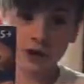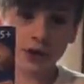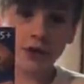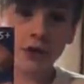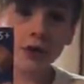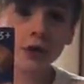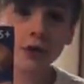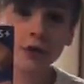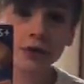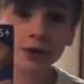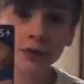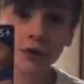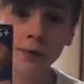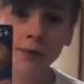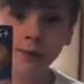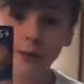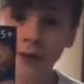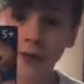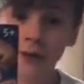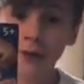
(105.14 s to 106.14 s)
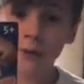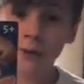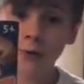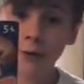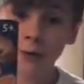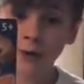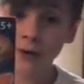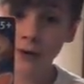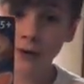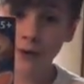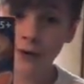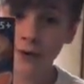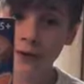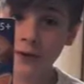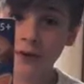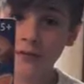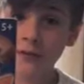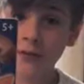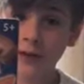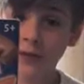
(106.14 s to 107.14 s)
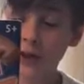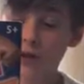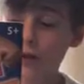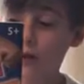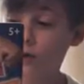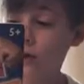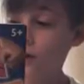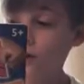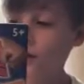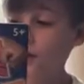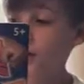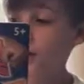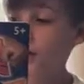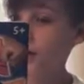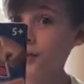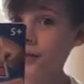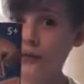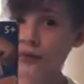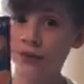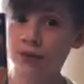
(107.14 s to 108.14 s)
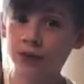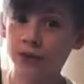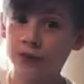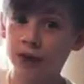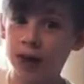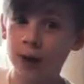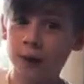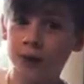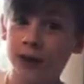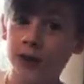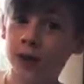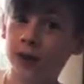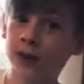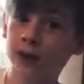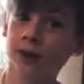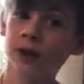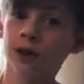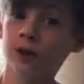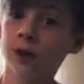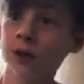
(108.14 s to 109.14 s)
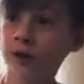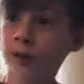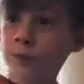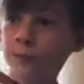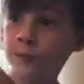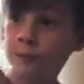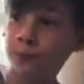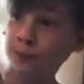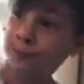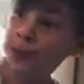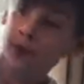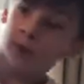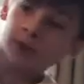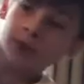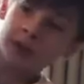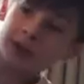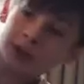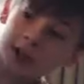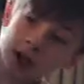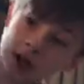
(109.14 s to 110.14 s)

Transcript: the YouTube video version of this video, it doesn't look that big. But look at